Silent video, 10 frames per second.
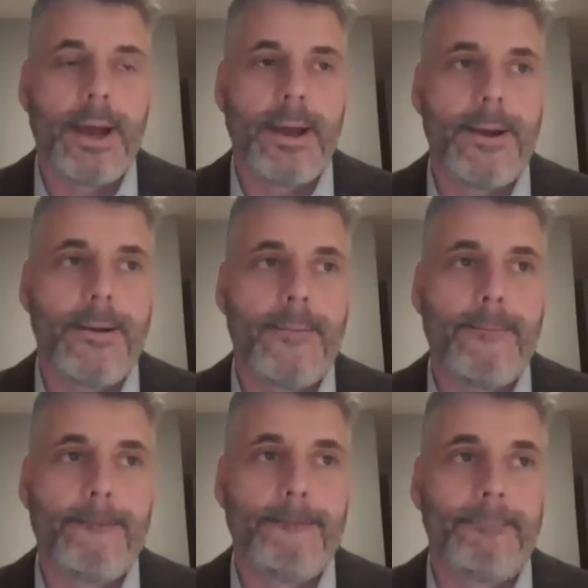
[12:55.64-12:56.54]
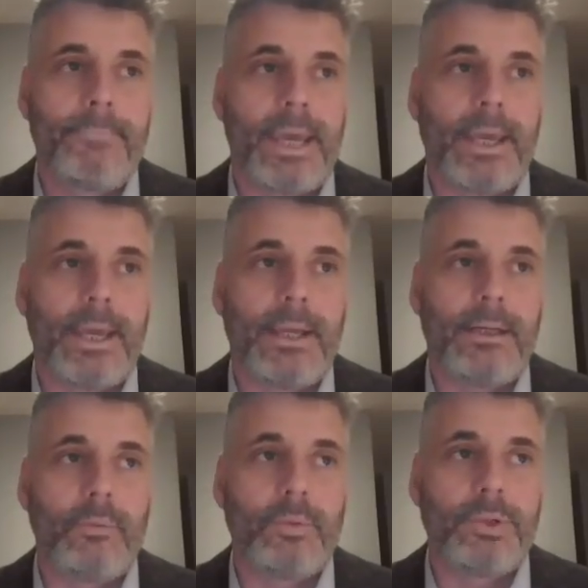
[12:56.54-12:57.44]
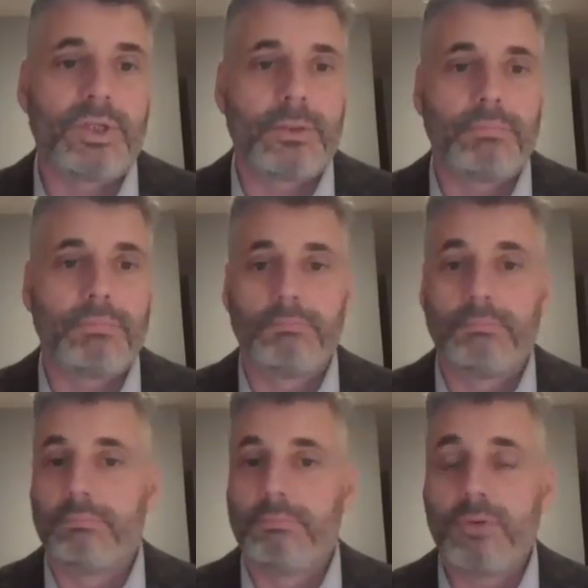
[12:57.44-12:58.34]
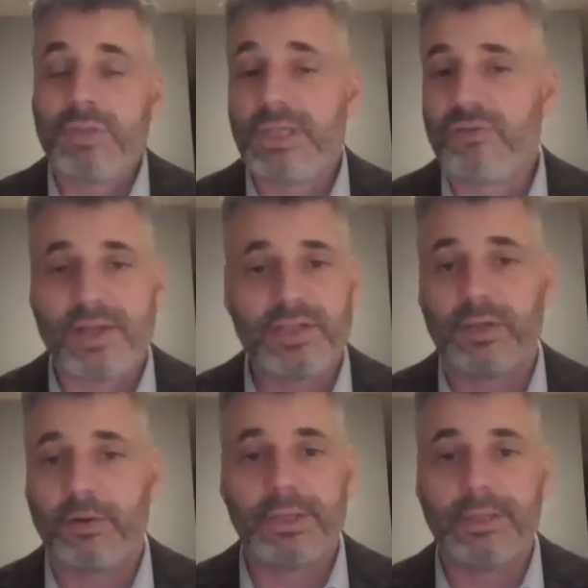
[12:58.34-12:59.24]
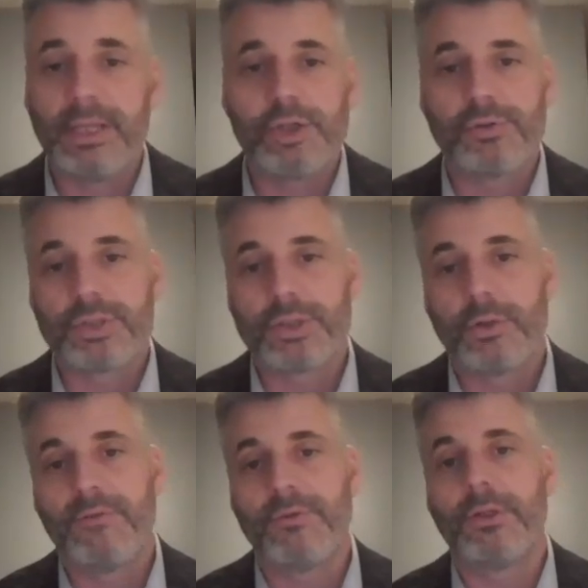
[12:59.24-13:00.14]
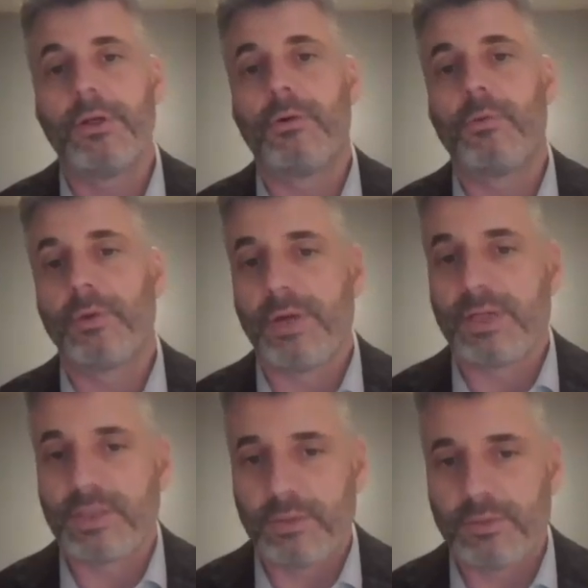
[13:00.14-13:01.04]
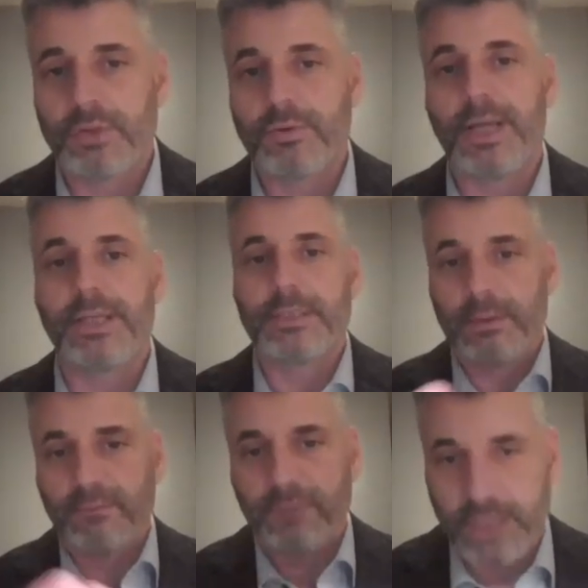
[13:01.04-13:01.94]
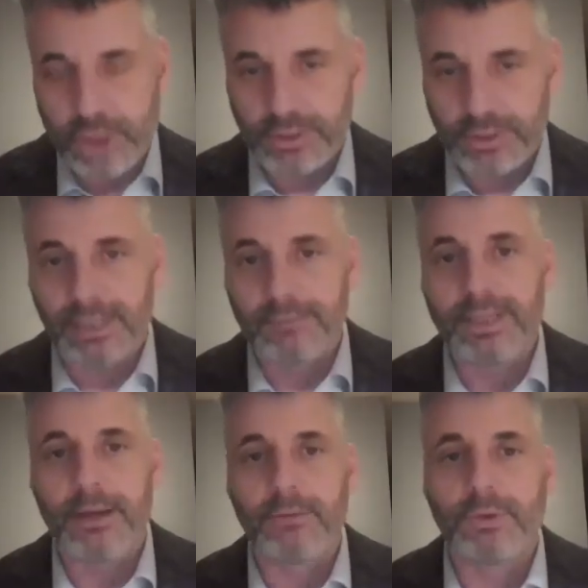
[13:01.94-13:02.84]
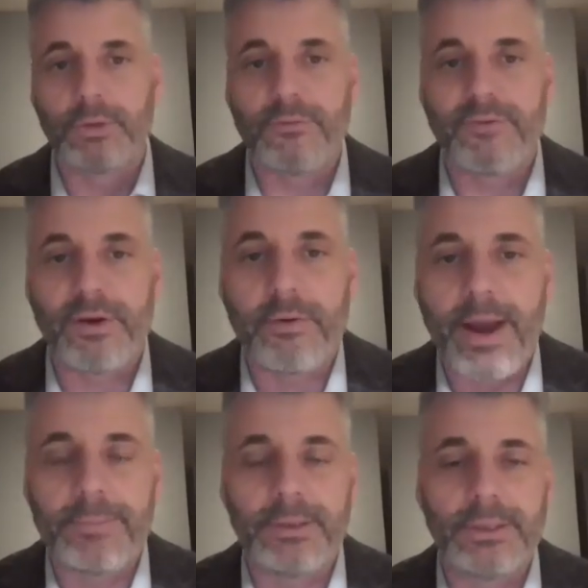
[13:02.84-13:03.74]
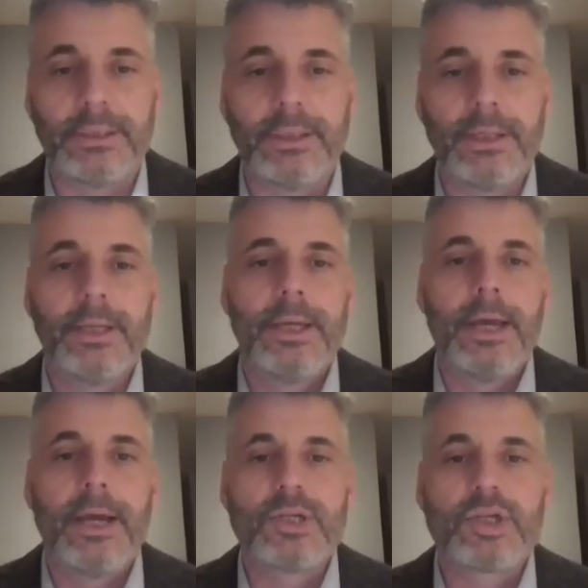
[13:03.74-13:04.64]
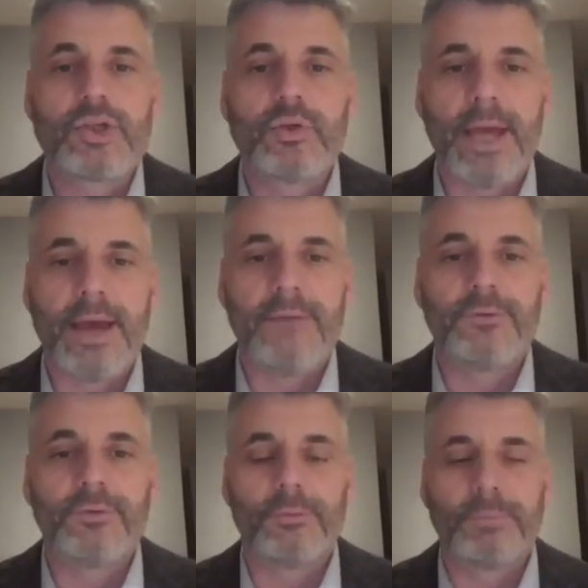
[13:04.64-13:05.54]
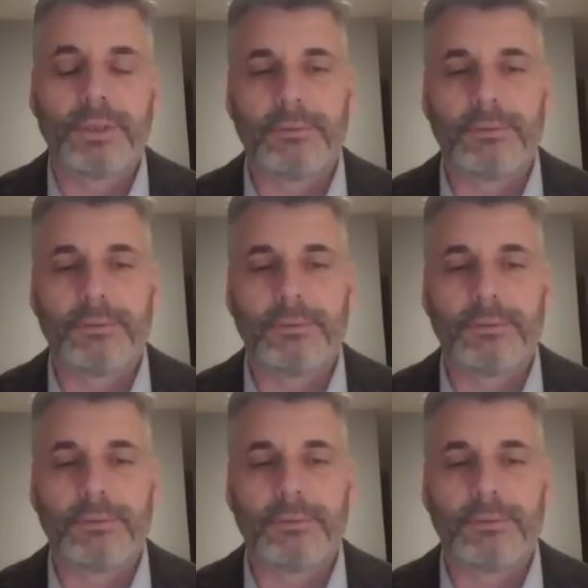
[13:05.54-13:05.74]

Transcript: Um, and it was mostly transitory in nature. So even though we raised interest rates, inflation came down, very rapidly soon after.